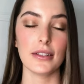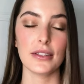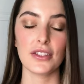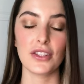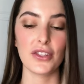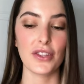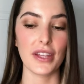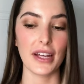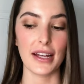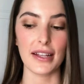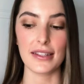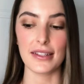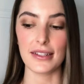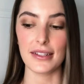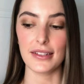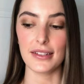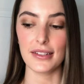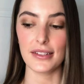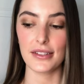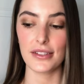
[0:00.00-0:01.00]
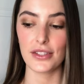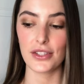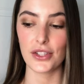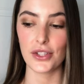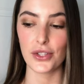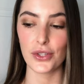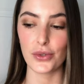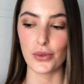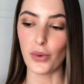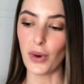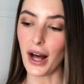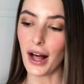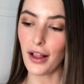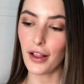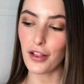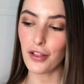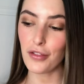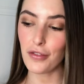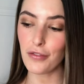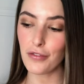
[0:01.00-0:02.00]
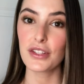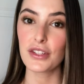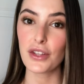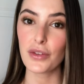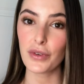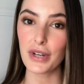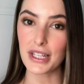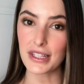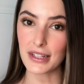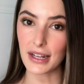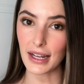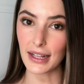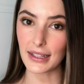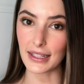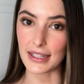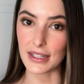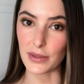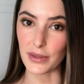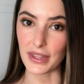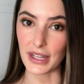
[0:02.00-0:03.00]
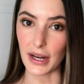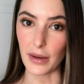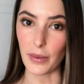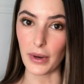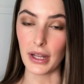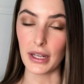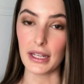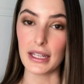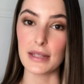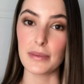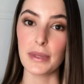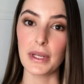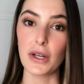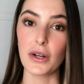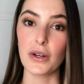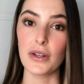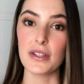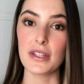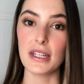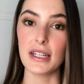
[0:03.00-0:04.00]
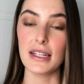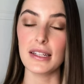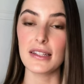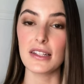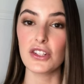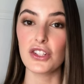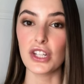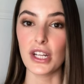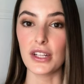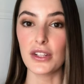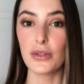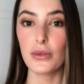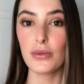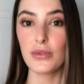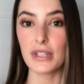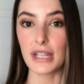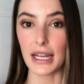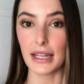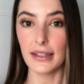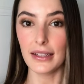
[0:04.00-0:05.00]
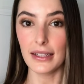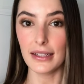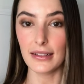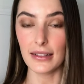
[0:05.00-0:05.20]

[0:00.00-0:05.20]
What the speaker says: 2012. So the reason I cleanse with that one is because it is a gentle daily